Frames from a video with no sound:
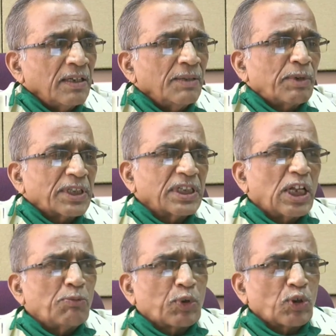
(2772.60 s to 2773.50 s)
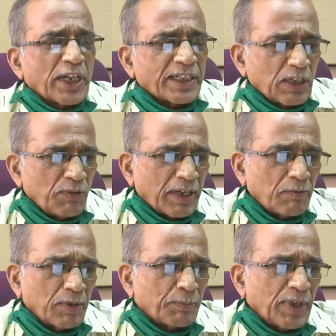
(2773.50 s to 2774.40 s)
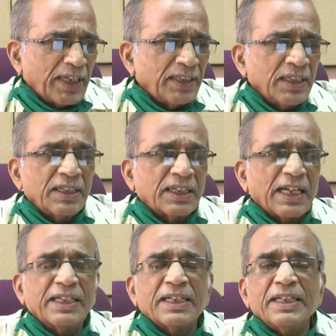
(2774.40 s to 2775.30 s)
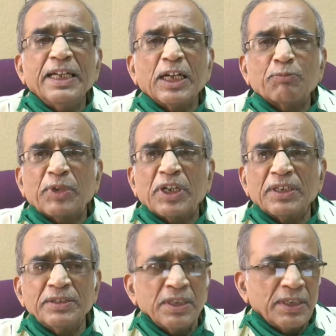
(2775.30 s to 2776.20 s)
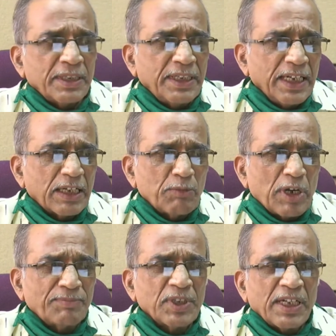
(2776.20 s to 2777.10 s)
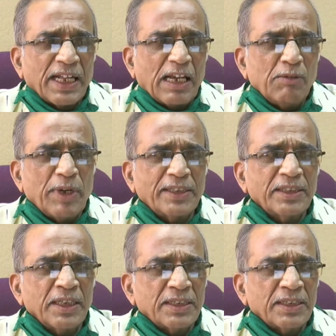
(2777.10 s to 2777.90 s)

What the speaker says: personal protective equipment like earplugs, ear muffs, helmets,